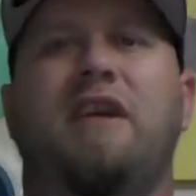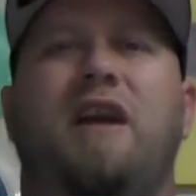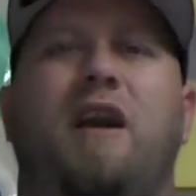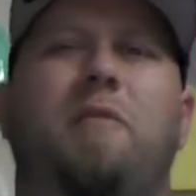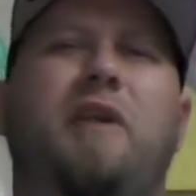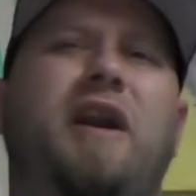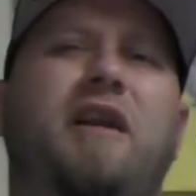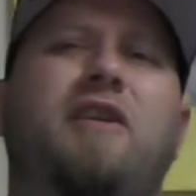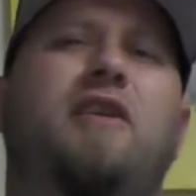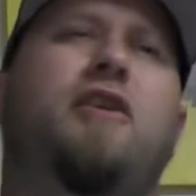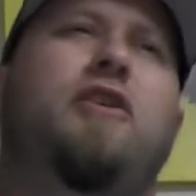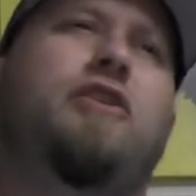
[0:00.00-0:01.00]
I'm not
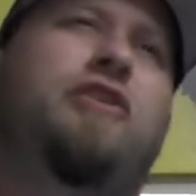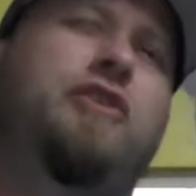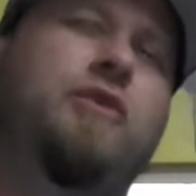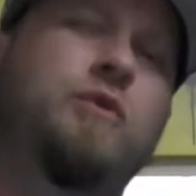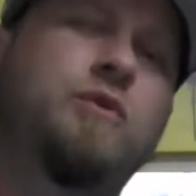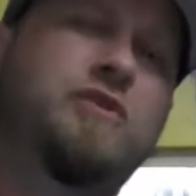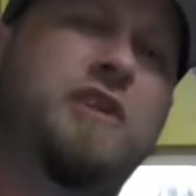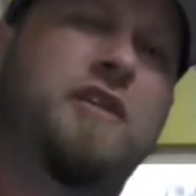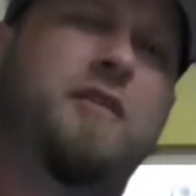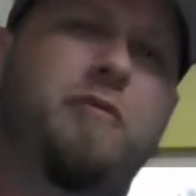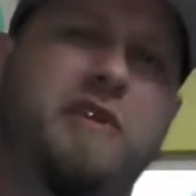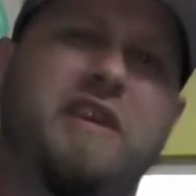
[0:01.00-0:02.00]
huge
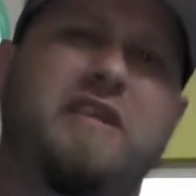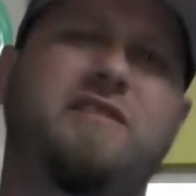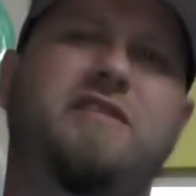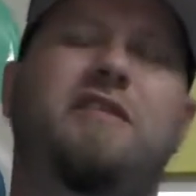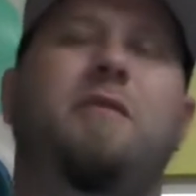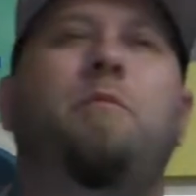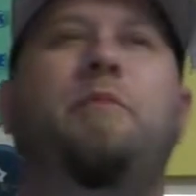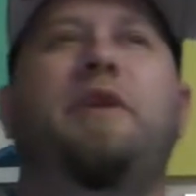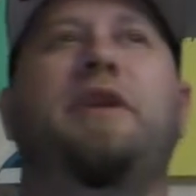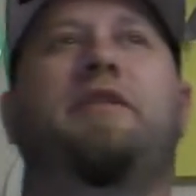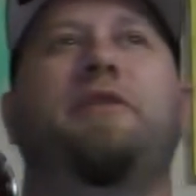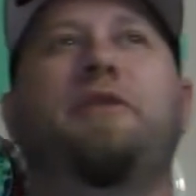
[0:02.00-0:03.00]
on the beads,
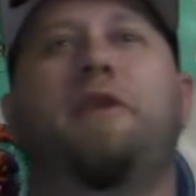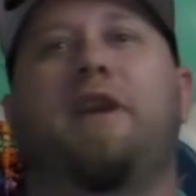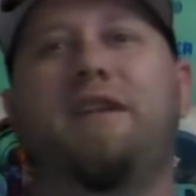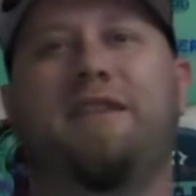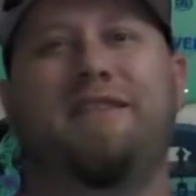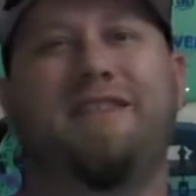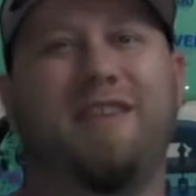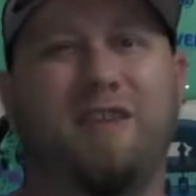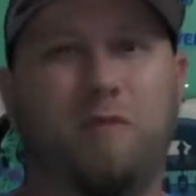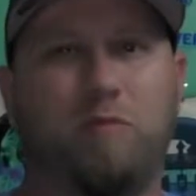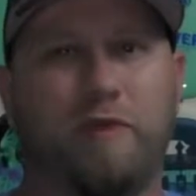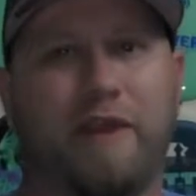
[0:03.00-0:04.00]
but they're not a
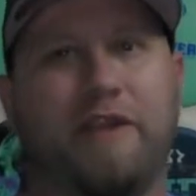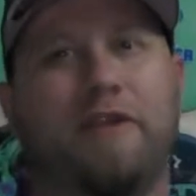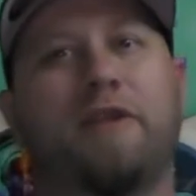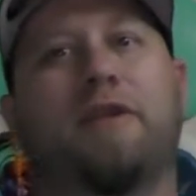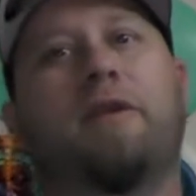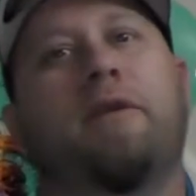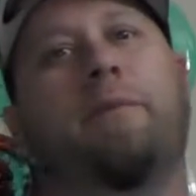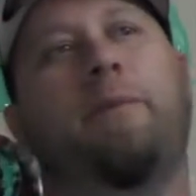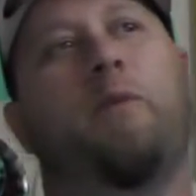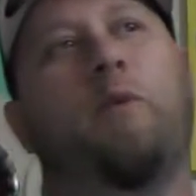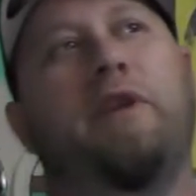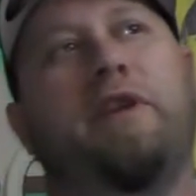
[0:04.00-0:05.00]
deal breaker
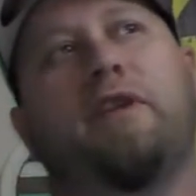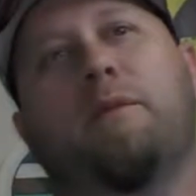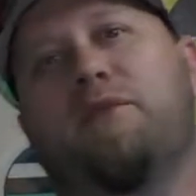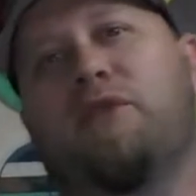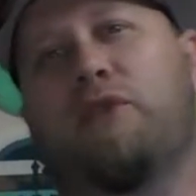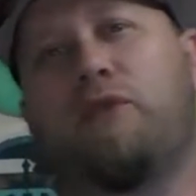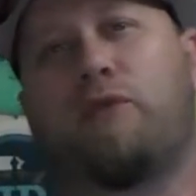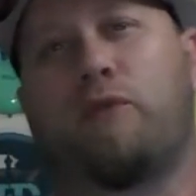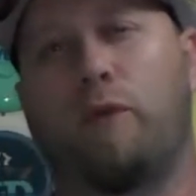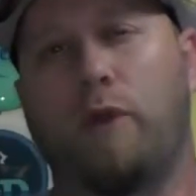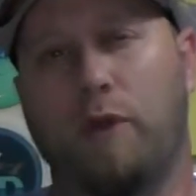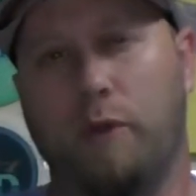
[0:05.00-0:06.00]
when it comes to
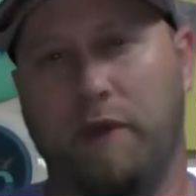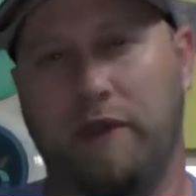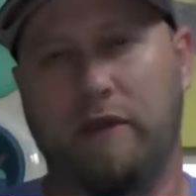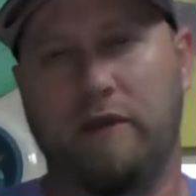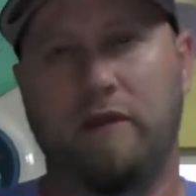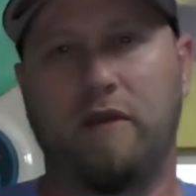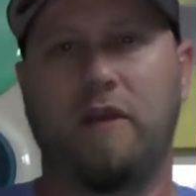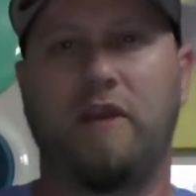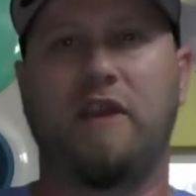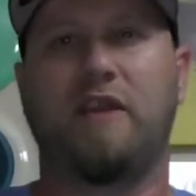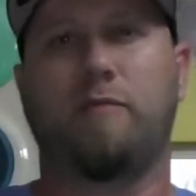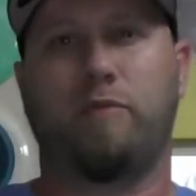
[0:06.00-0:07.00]
throwing
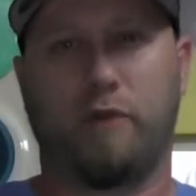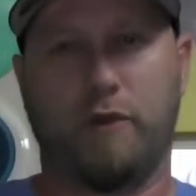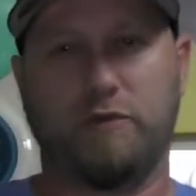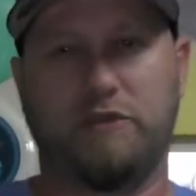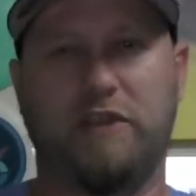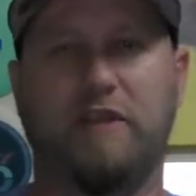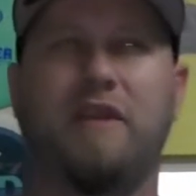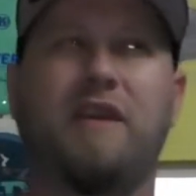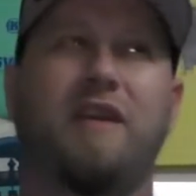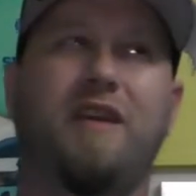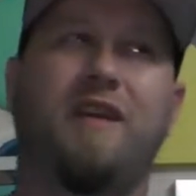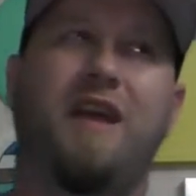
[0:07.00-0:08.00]
and approaching.
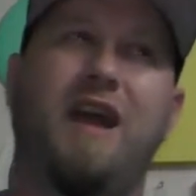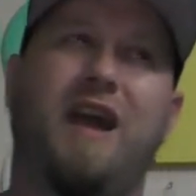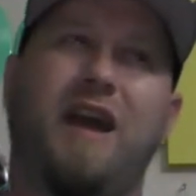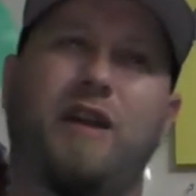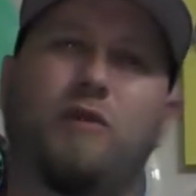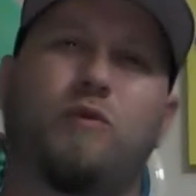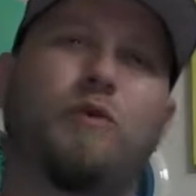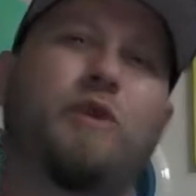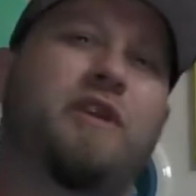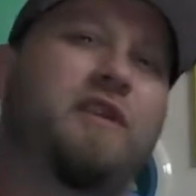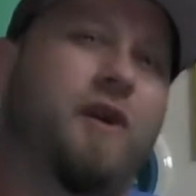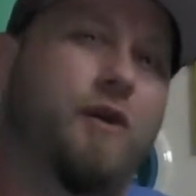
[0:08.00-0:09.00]
I don't
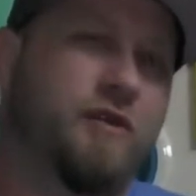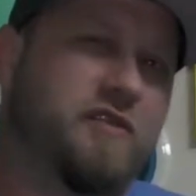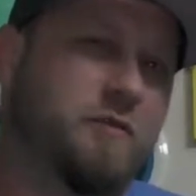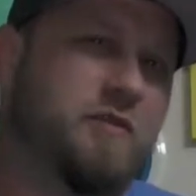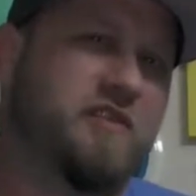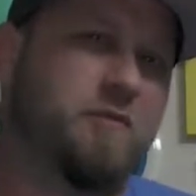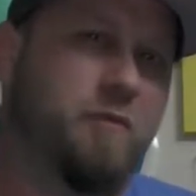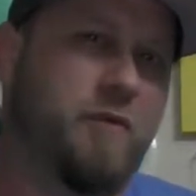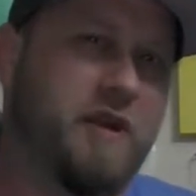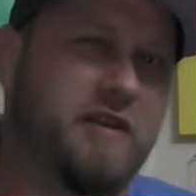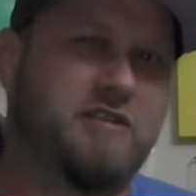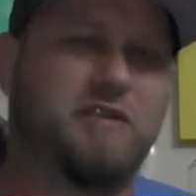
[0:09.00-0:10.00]
really notice them as
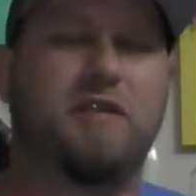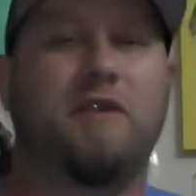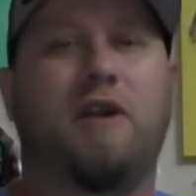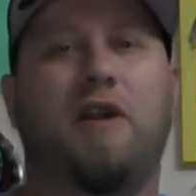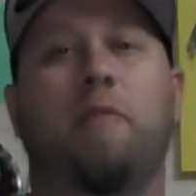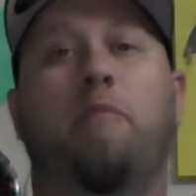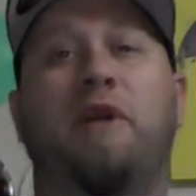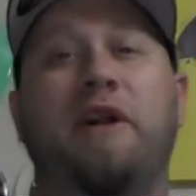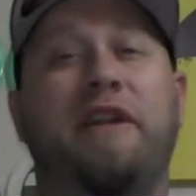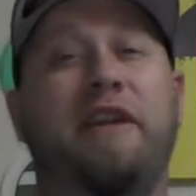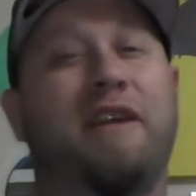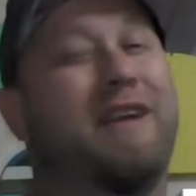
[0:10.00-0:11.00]
much. On
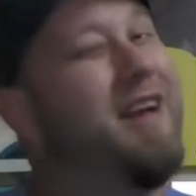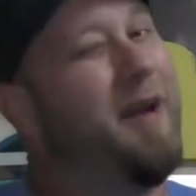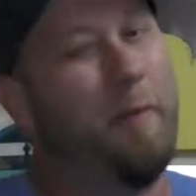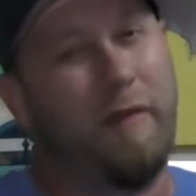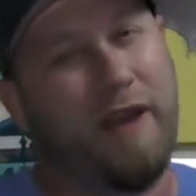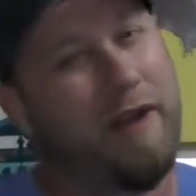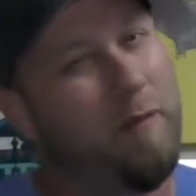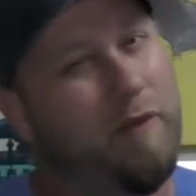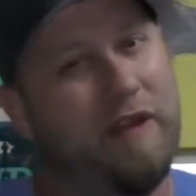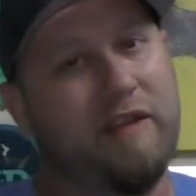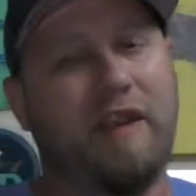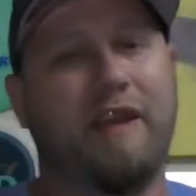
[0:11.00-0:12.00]
putting, I'm not a
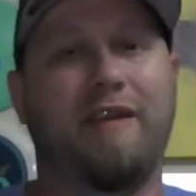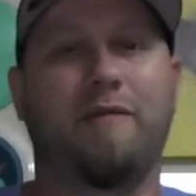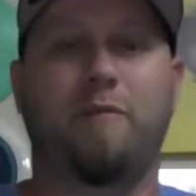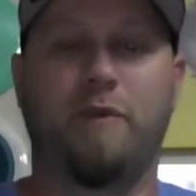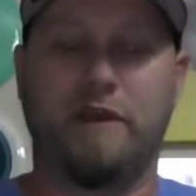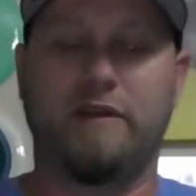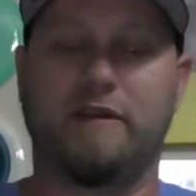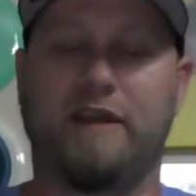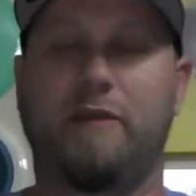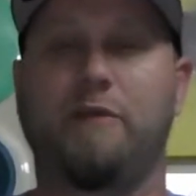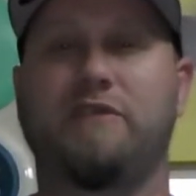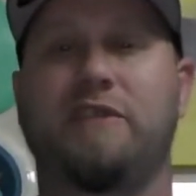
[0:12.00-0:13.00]
bead guy, but
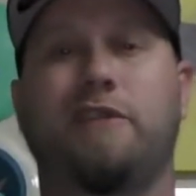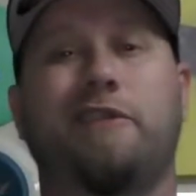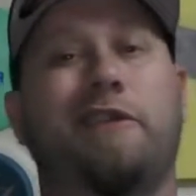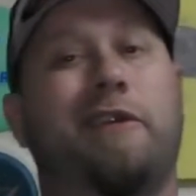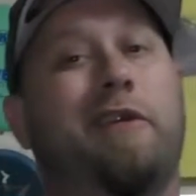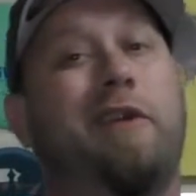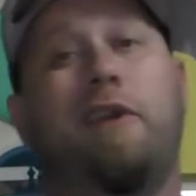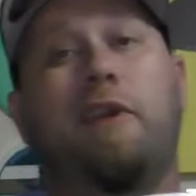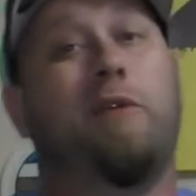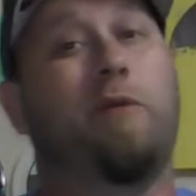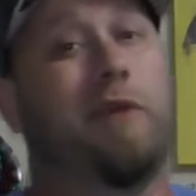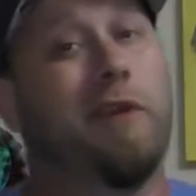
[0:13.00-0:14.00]
like we said earlier,
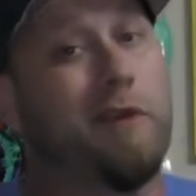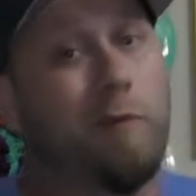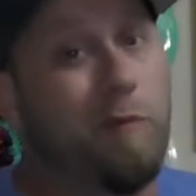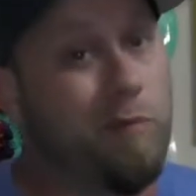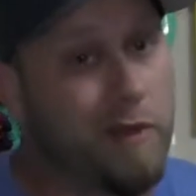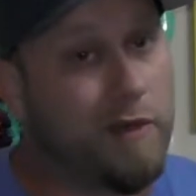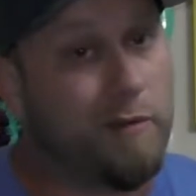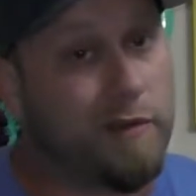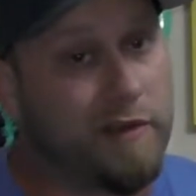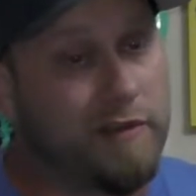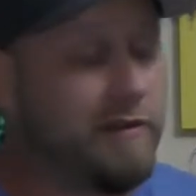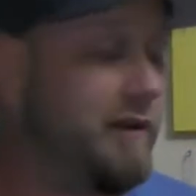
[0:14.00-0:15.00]
we're not gonna be putting
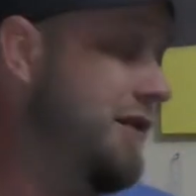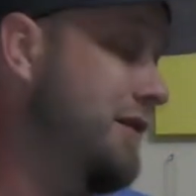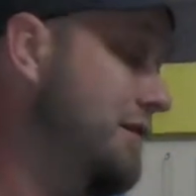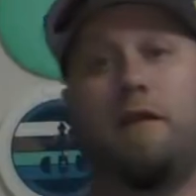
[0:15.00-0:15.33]
with this thing.